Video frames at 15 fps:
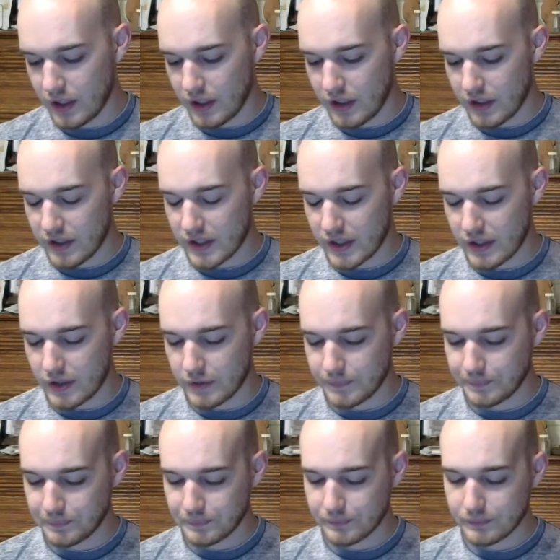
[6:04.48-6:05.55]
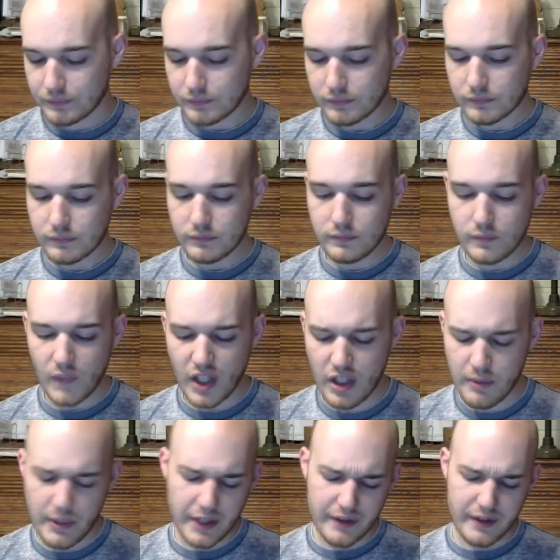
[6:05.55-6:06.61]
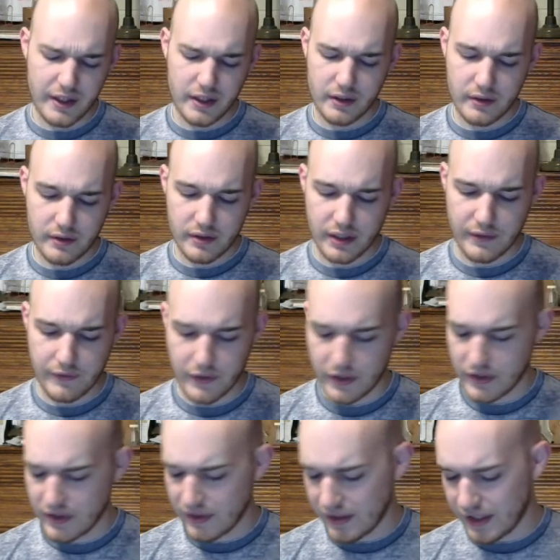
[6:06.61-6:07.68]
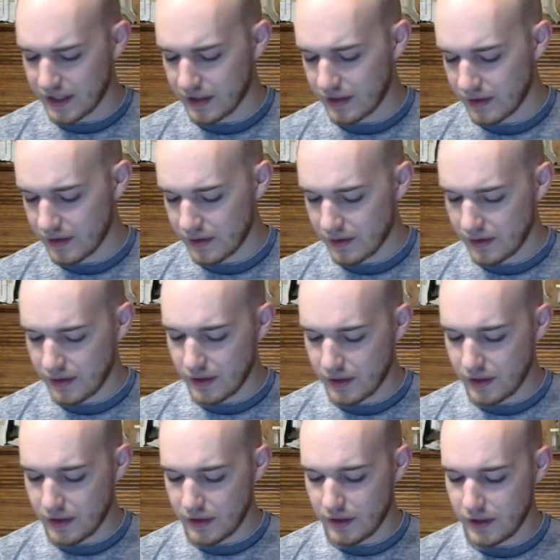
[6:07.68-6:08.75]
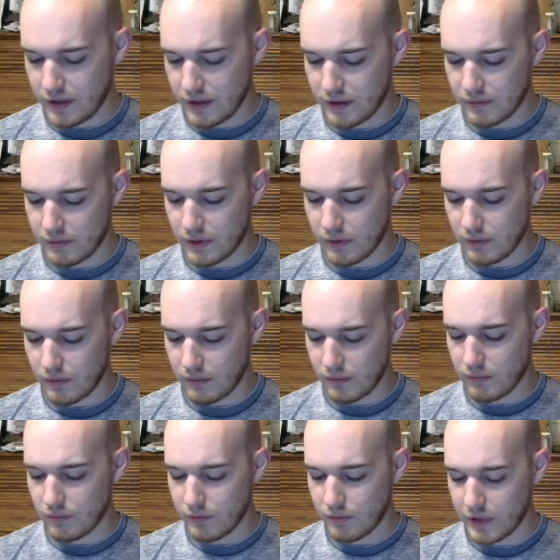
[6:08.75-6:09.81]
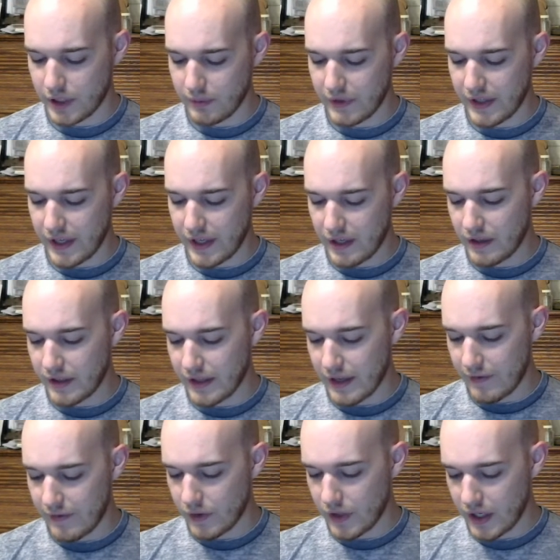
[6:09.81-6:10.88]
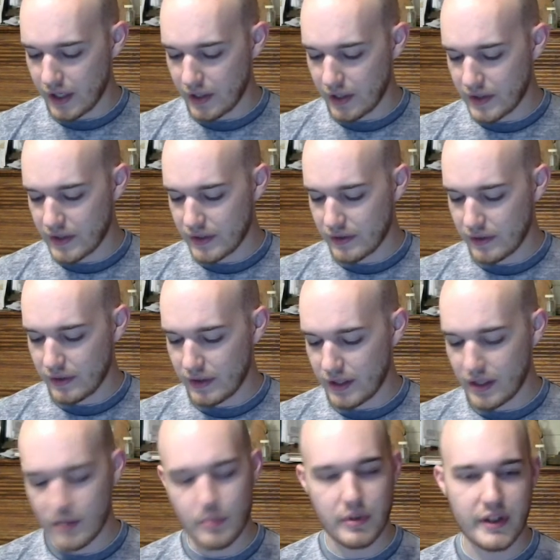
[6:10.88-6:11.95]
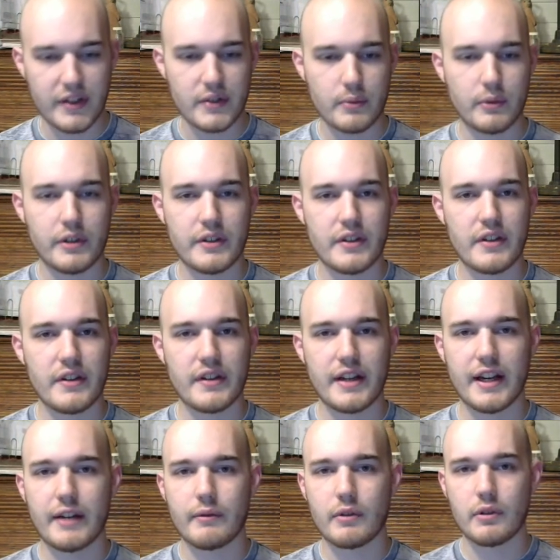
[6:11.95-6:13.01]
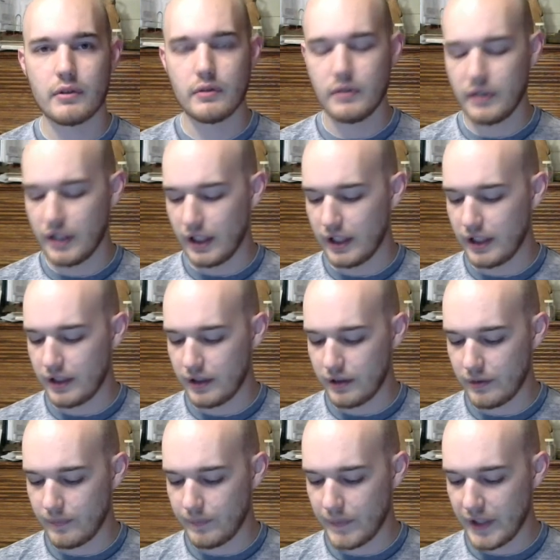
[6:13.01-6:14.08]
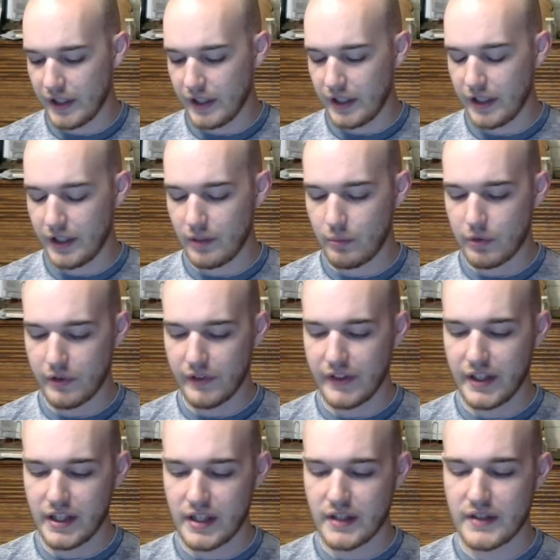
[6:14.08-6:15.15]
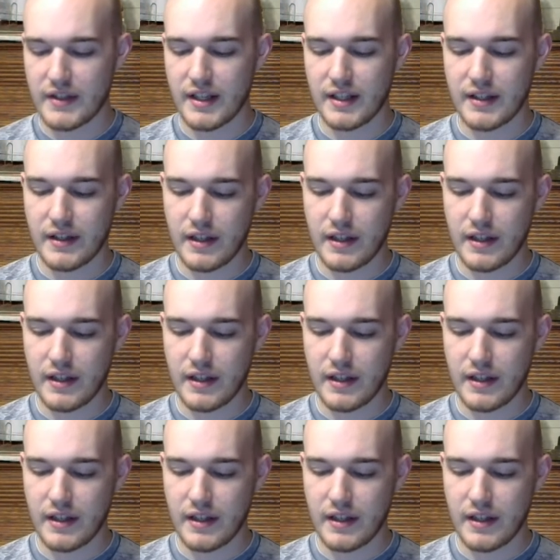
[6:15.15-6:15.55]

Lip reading: So, you might think at first, like, you know, well, why would they not ever get the +1 to the die roll? And the important thing is that